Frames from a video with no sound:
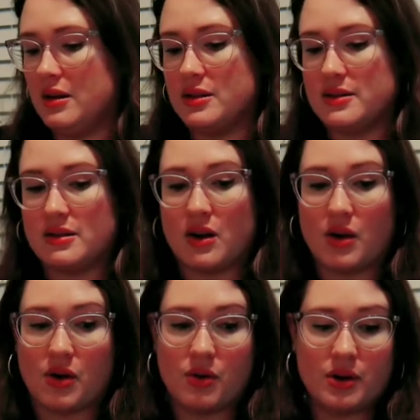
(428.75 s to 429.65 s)

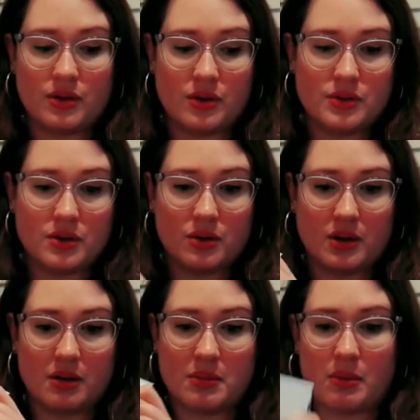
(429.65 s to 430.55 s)
So those are
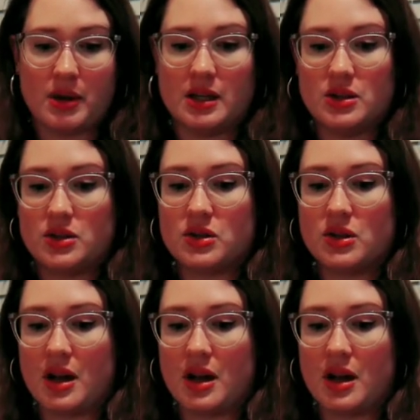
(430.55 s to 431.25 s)
going in my bunch.